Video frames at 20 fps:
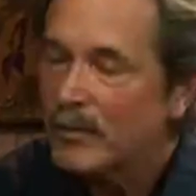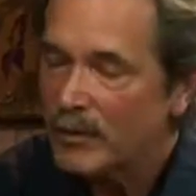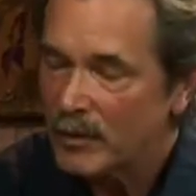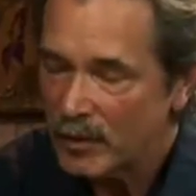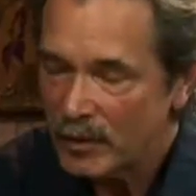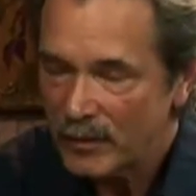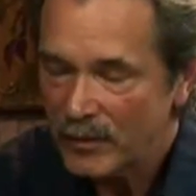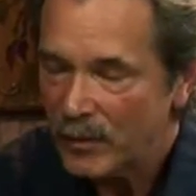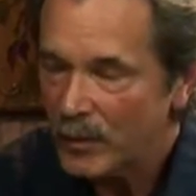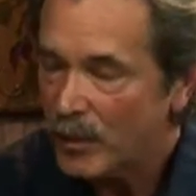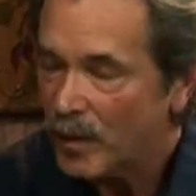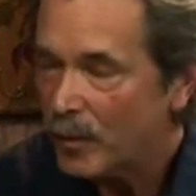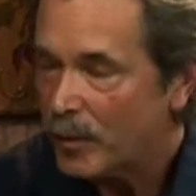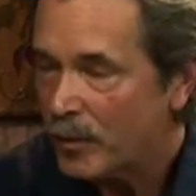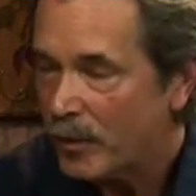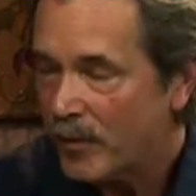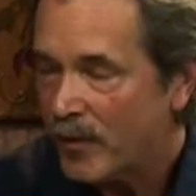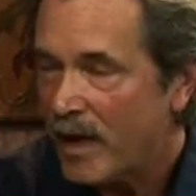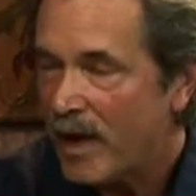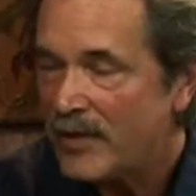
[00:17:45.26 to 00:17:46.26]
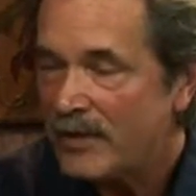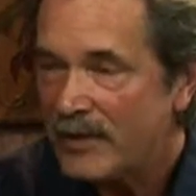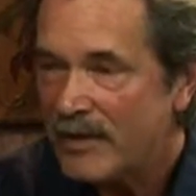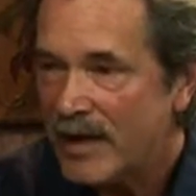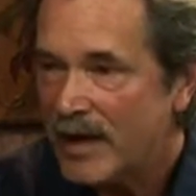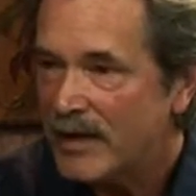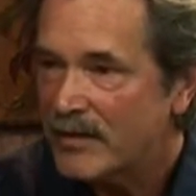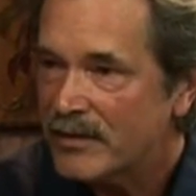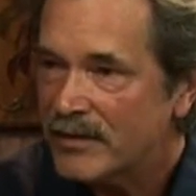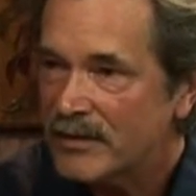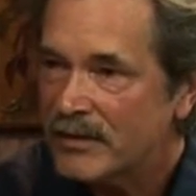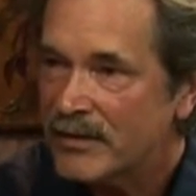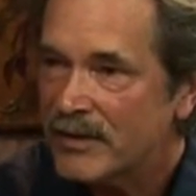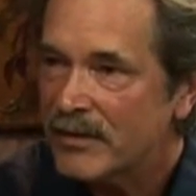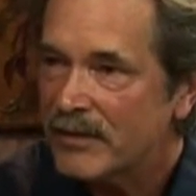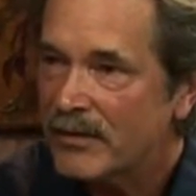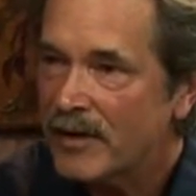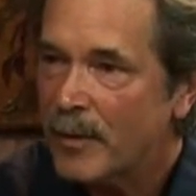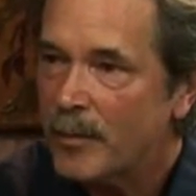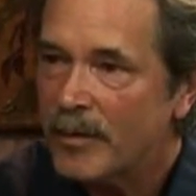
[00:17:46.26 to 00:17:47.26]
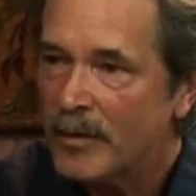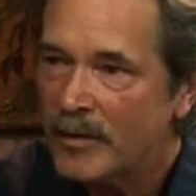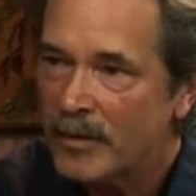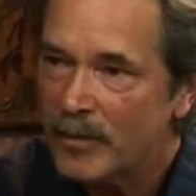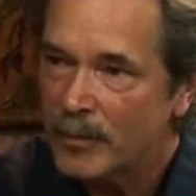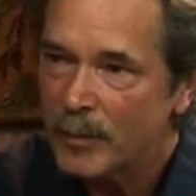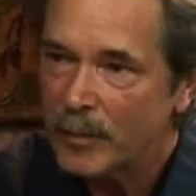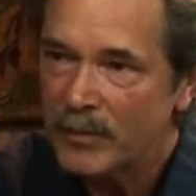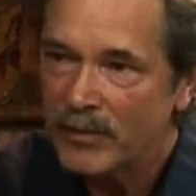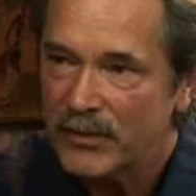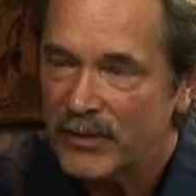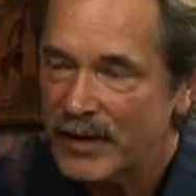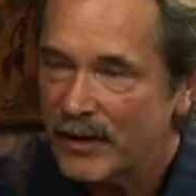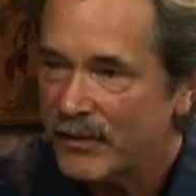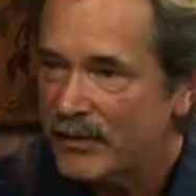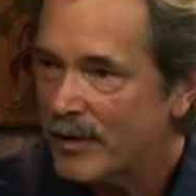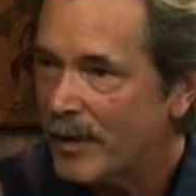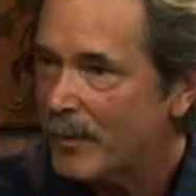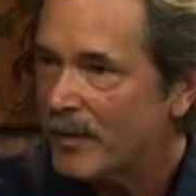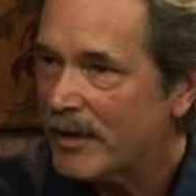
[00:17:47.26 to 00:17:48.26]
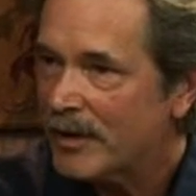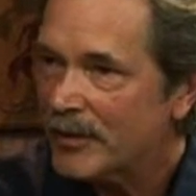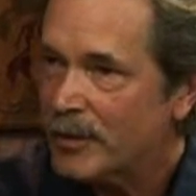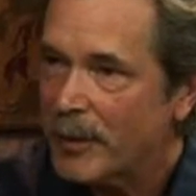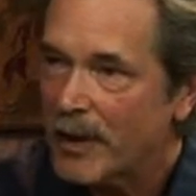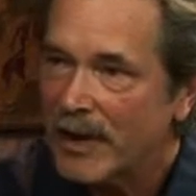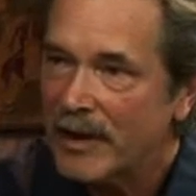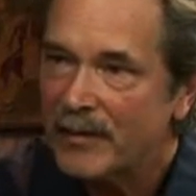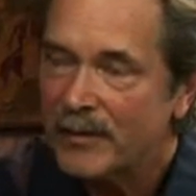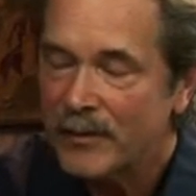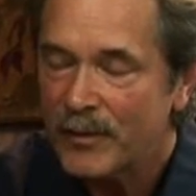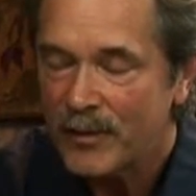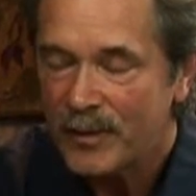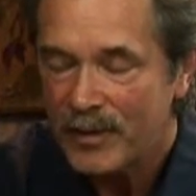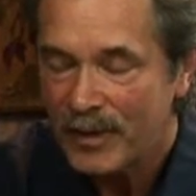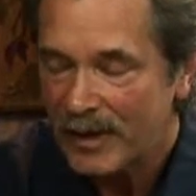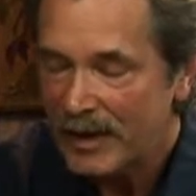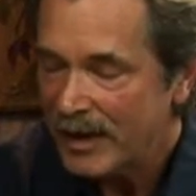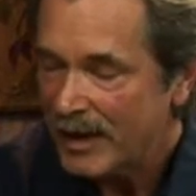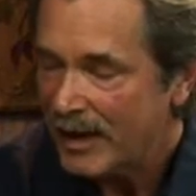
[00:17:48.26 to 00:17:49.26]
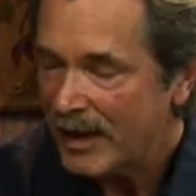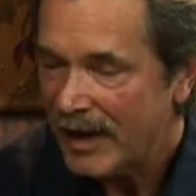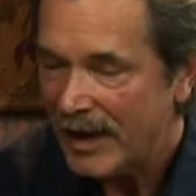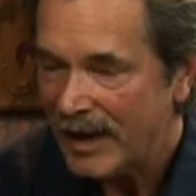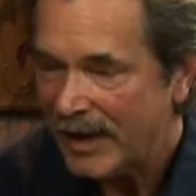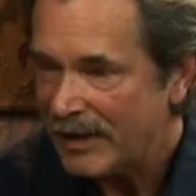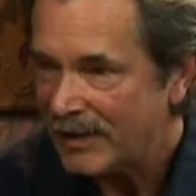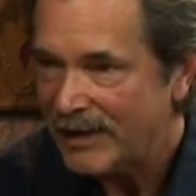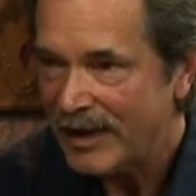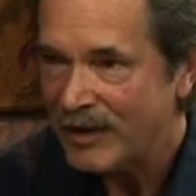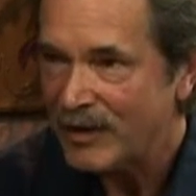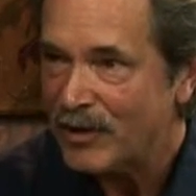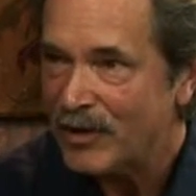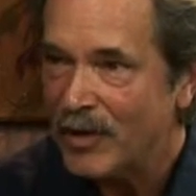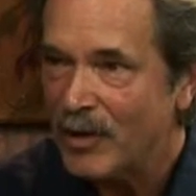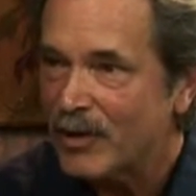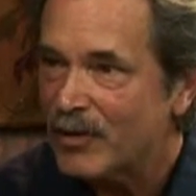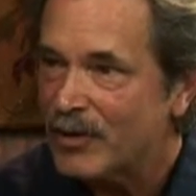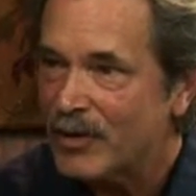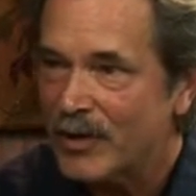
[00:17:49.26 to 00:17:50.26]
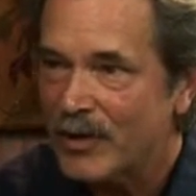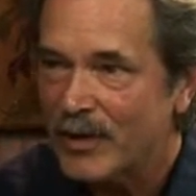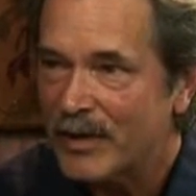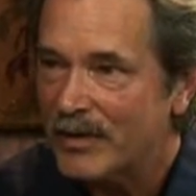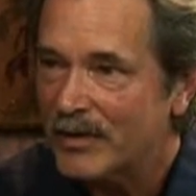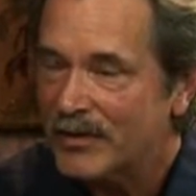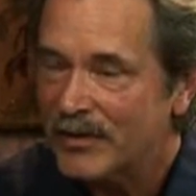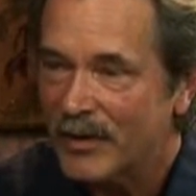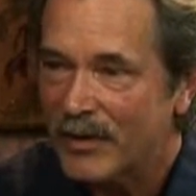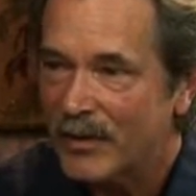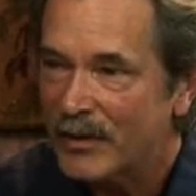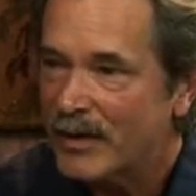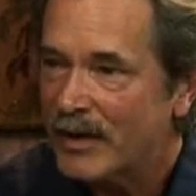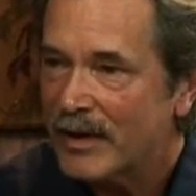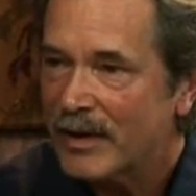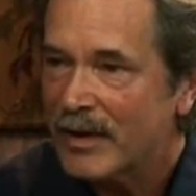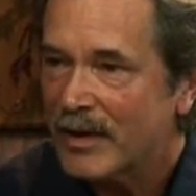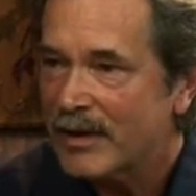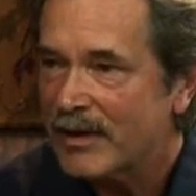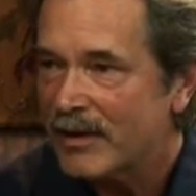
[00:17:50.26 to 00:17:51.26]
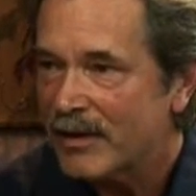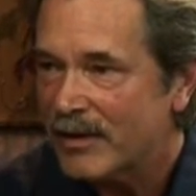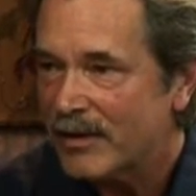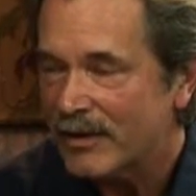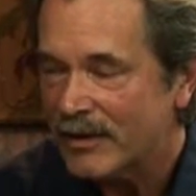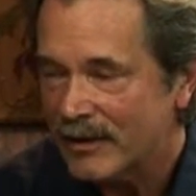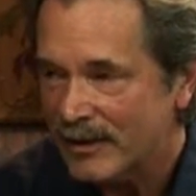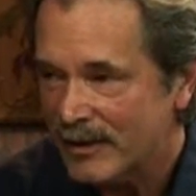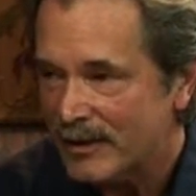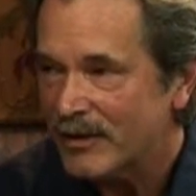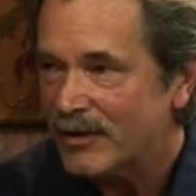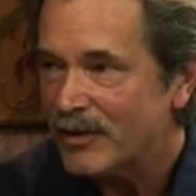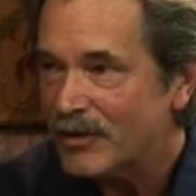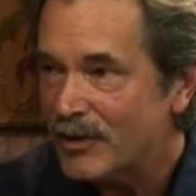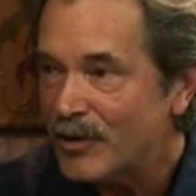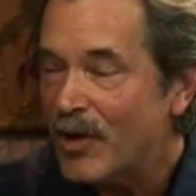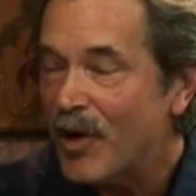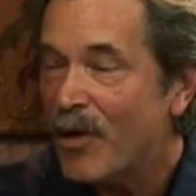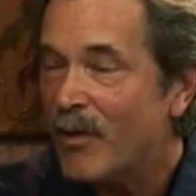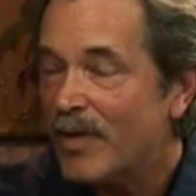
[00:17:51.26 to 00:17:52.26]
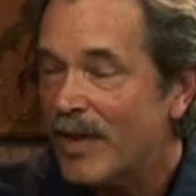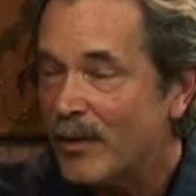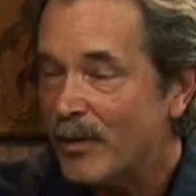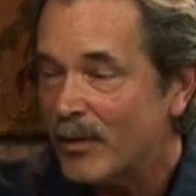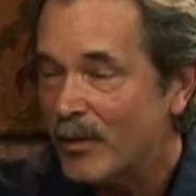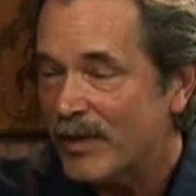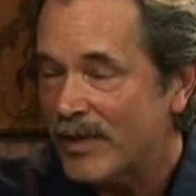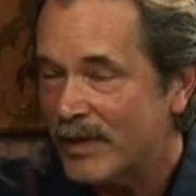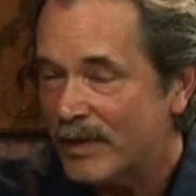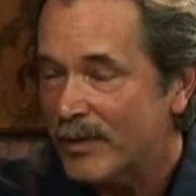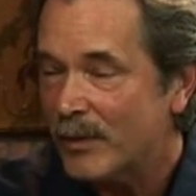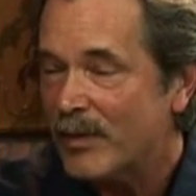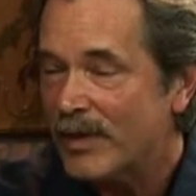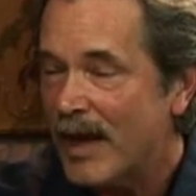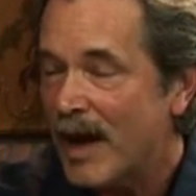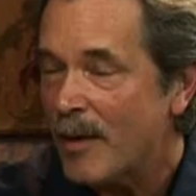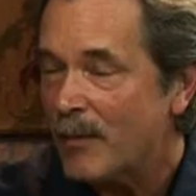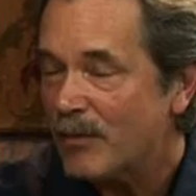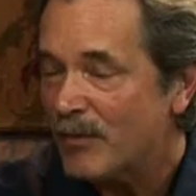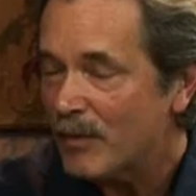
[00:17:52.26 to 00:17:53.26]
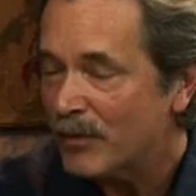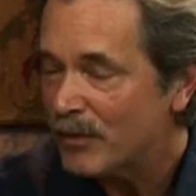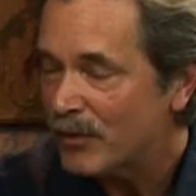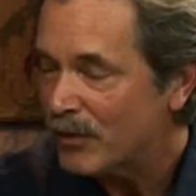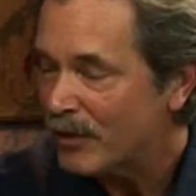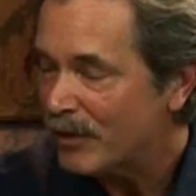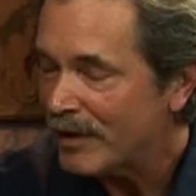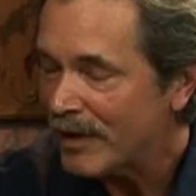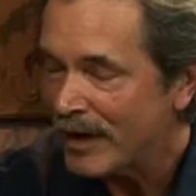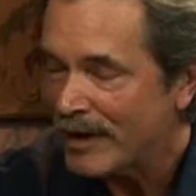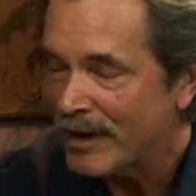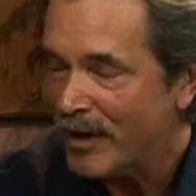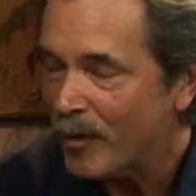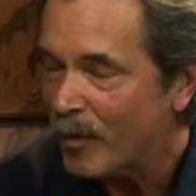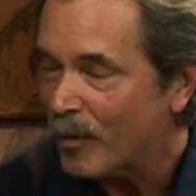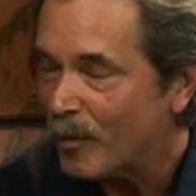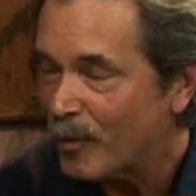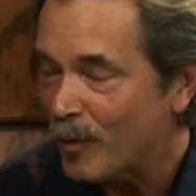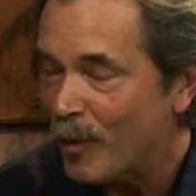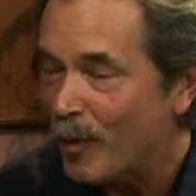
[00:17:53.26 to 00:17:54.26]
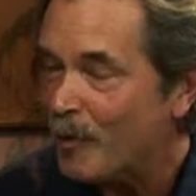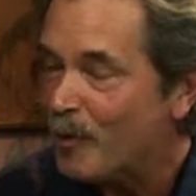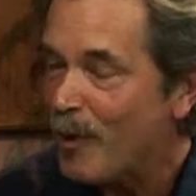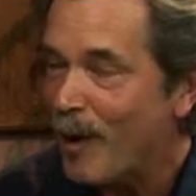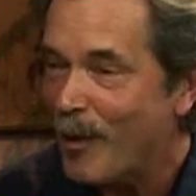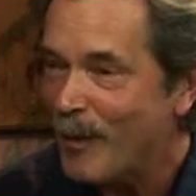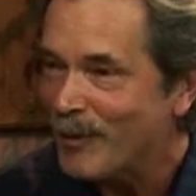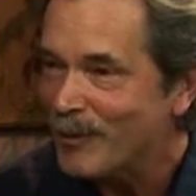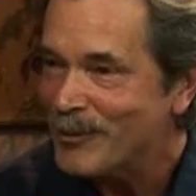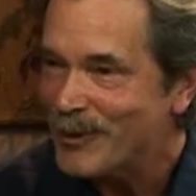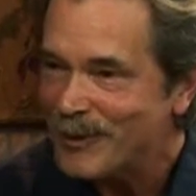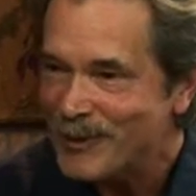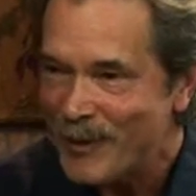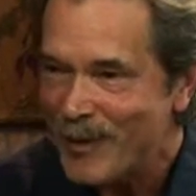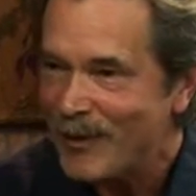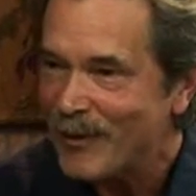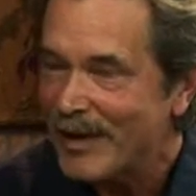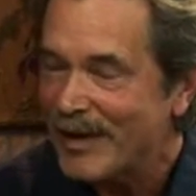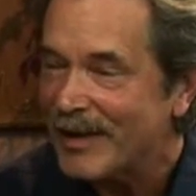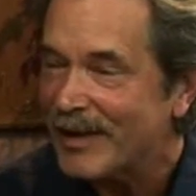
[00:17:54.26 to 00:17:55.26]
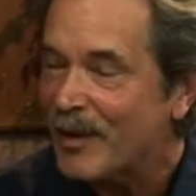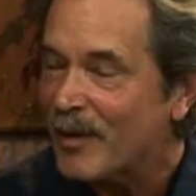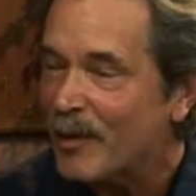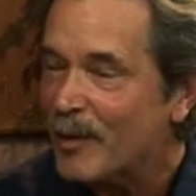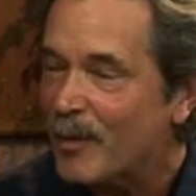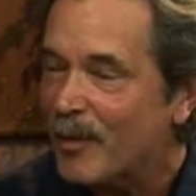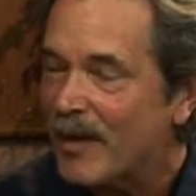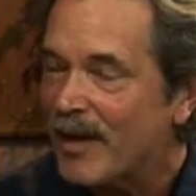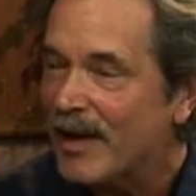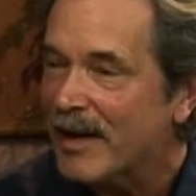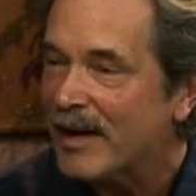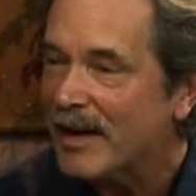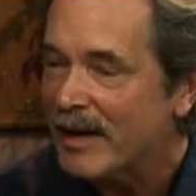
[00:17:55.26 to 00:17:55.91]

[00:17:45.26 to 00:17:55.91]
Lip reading: Beautiful. Well, procrastination is just something you perceive something as painful, and you don't do it. So you know that with absolute certainty. I know we're probably just about ready to go to break.